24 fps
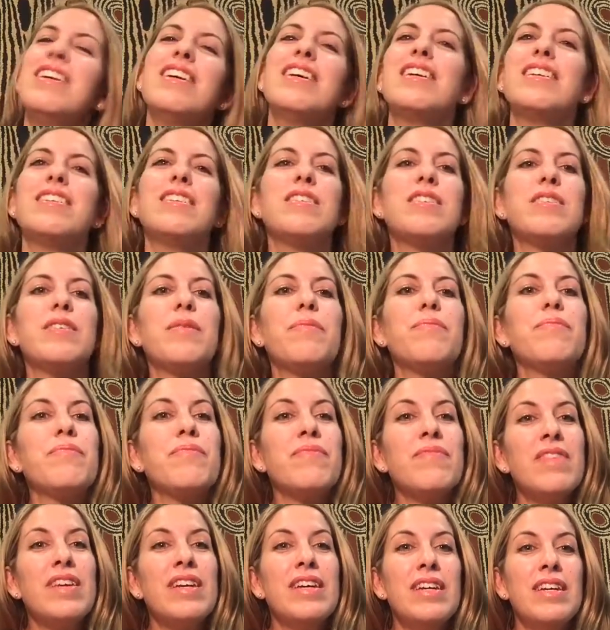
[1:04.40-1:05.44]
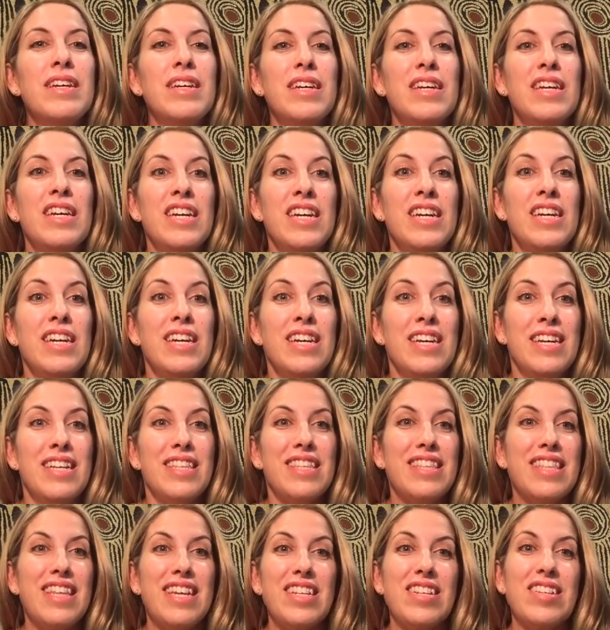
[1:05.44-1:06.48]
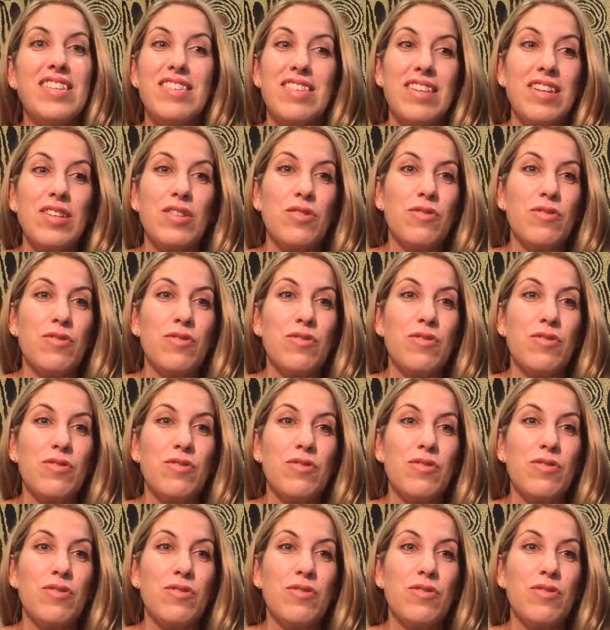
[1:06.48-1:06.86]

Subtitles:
And then she started